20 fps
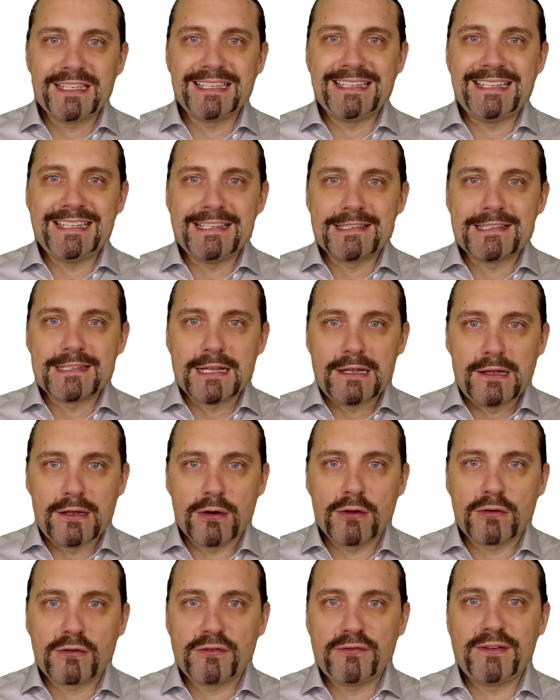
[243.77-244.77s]
these
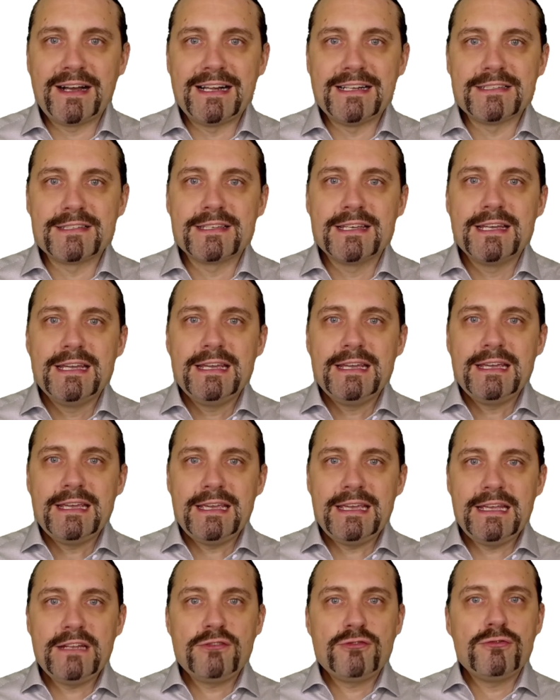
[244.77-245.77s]
log files
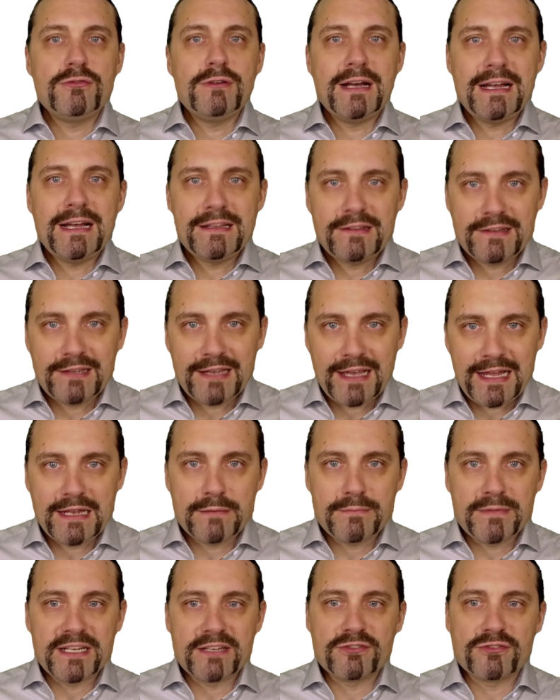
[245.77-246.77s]
into a
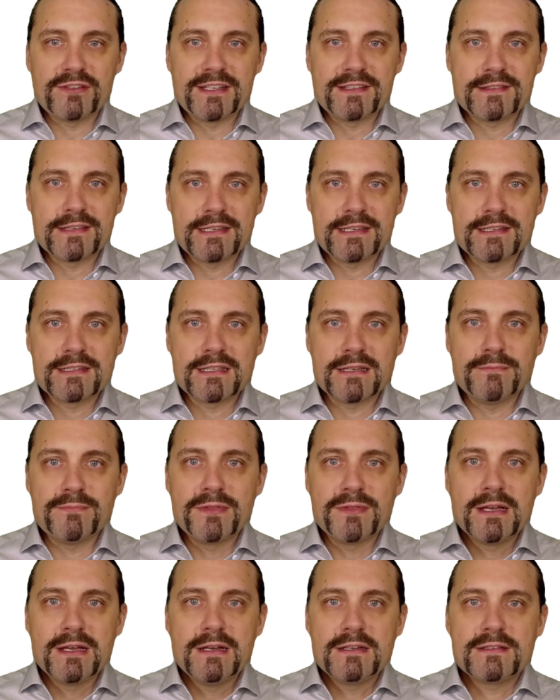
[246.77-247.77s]
telemetry system
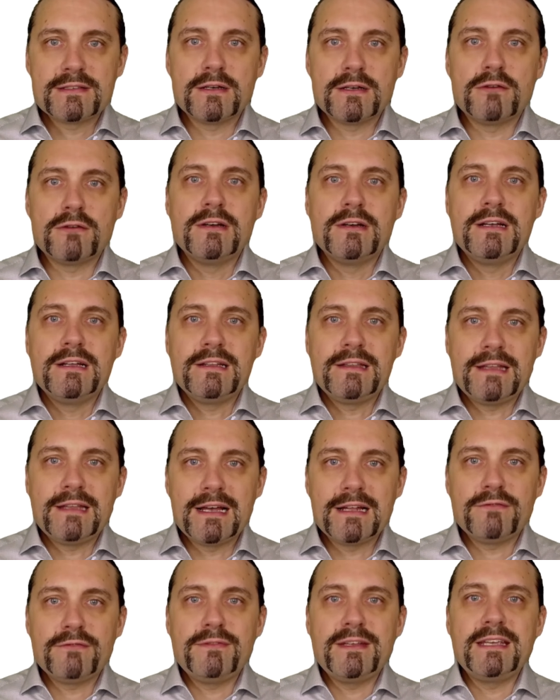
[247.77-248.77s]
so that
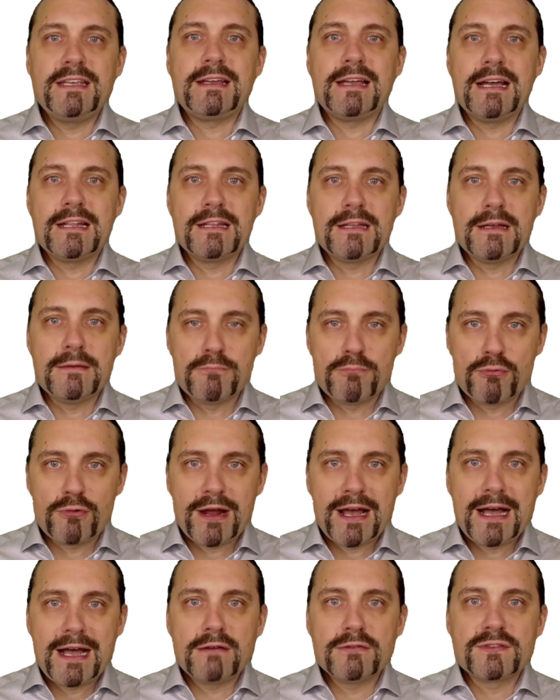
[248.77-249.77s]
we can
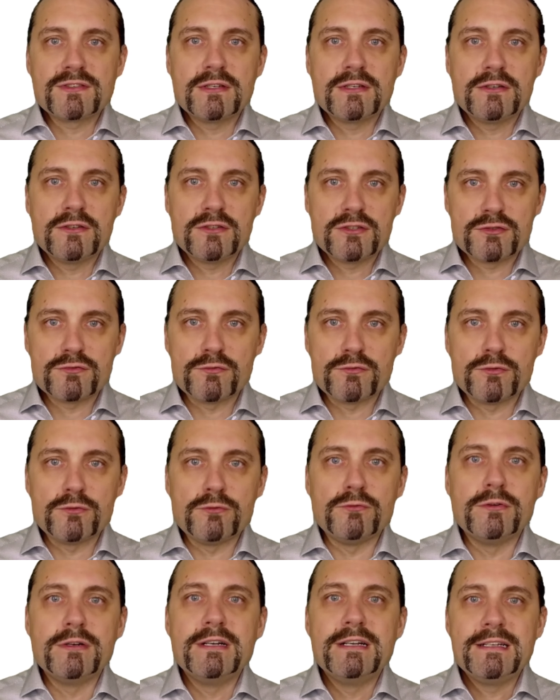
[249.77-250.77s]
browse through
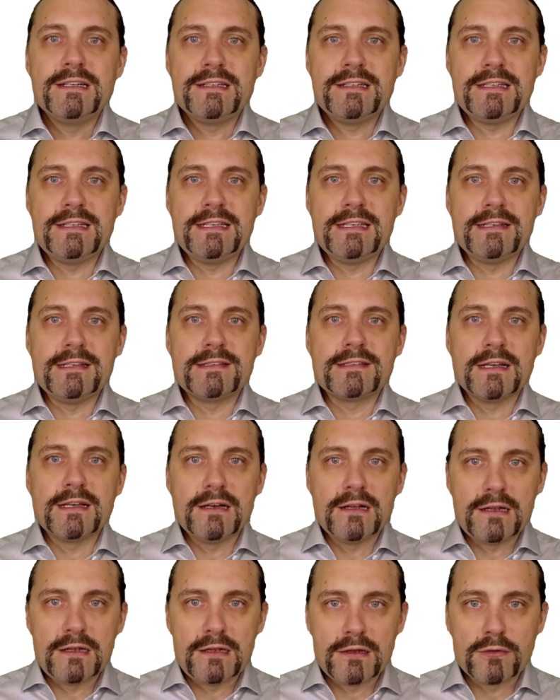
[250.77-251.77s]
these
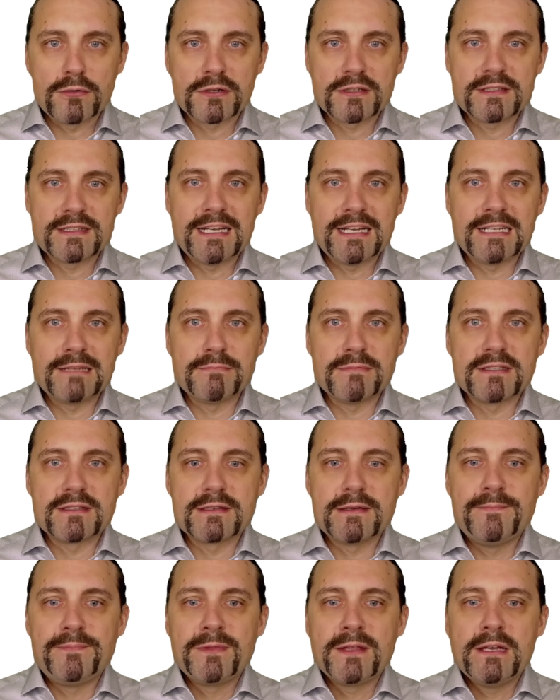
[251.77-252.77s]
log statements.
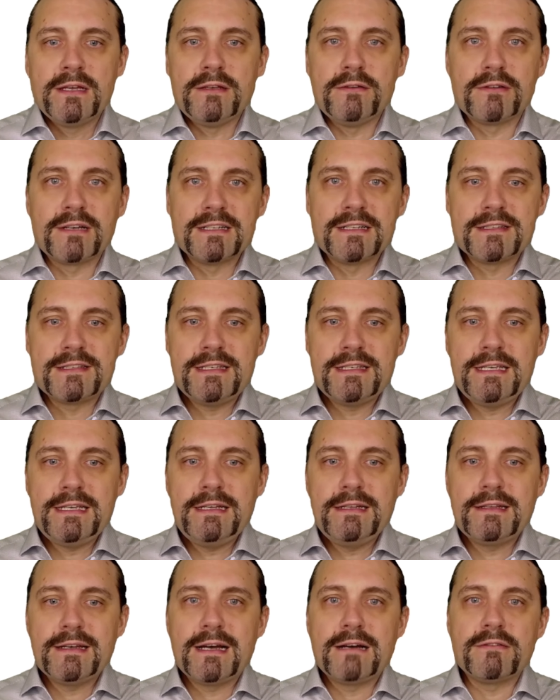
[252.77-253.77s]
You can see
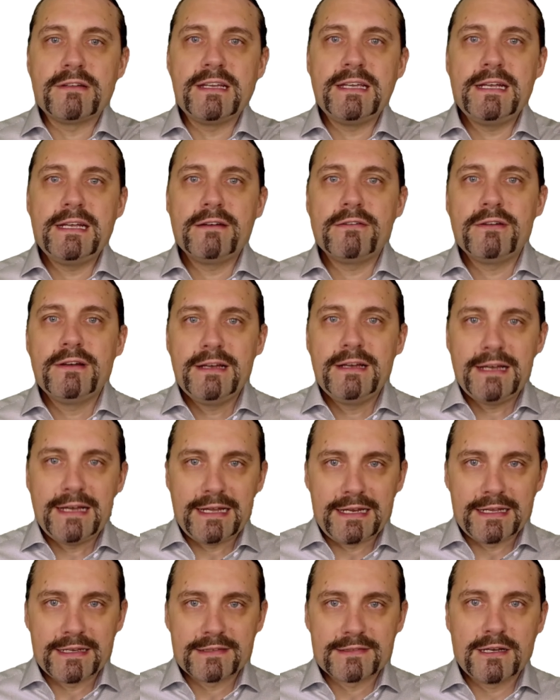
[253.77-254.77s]
down here an
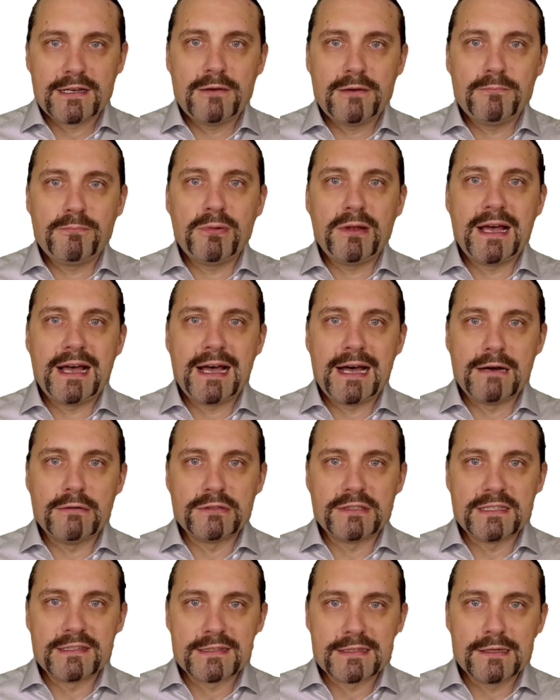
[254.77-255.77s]
example how
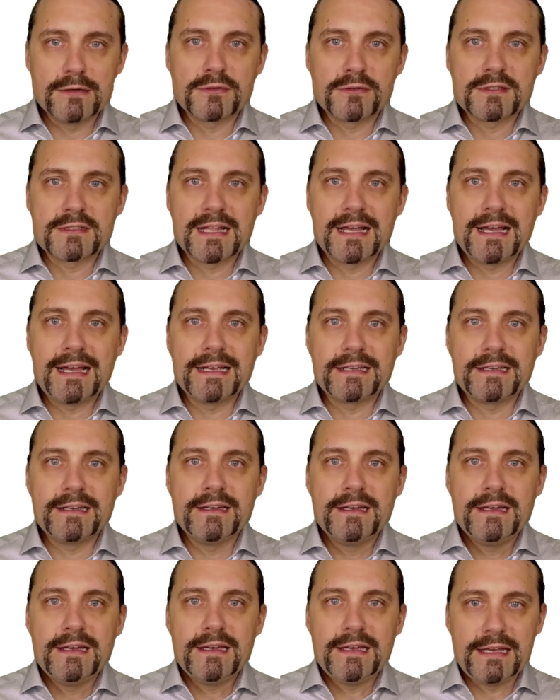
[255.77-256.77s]
this looks like
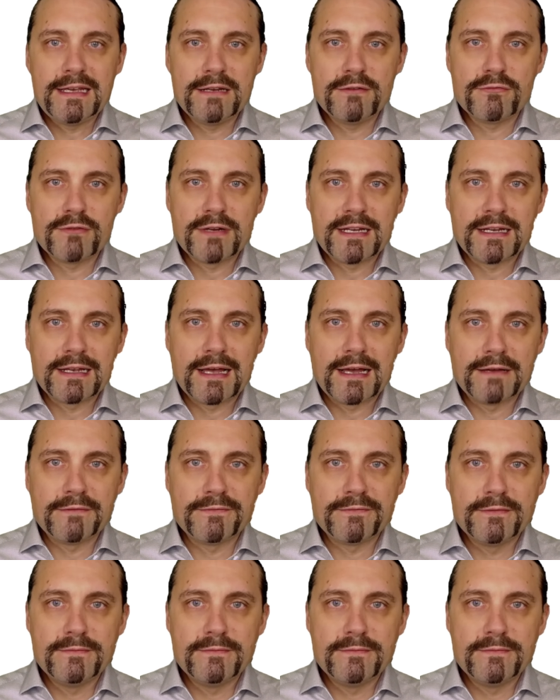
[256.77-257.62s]
in real life.